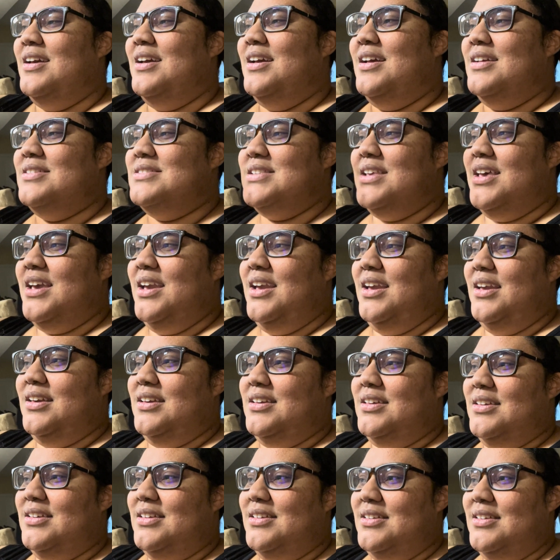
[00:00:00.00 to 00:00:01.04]
It's like
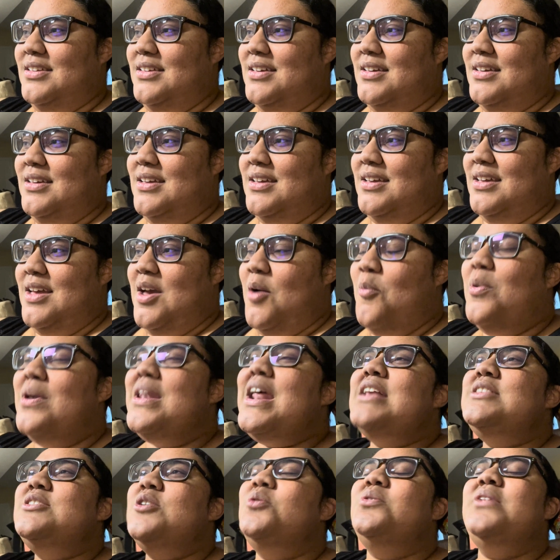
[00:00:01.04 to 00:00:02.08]
what
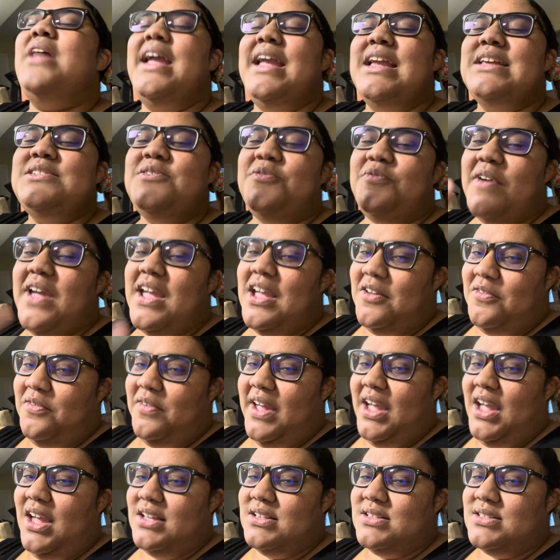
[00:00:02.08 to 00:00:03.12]
I don't like is fake
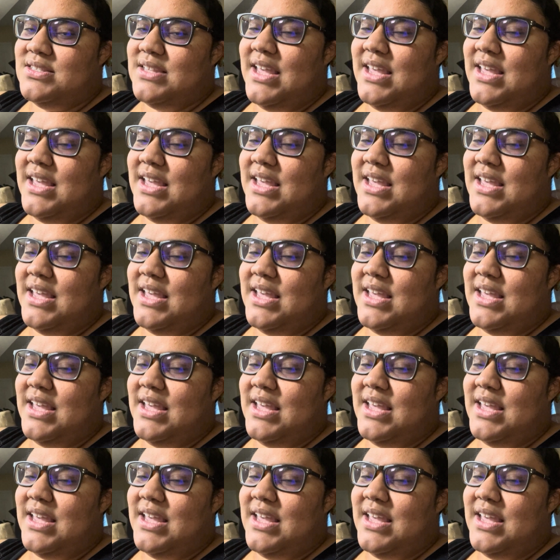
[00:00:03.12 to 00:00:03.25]
fans.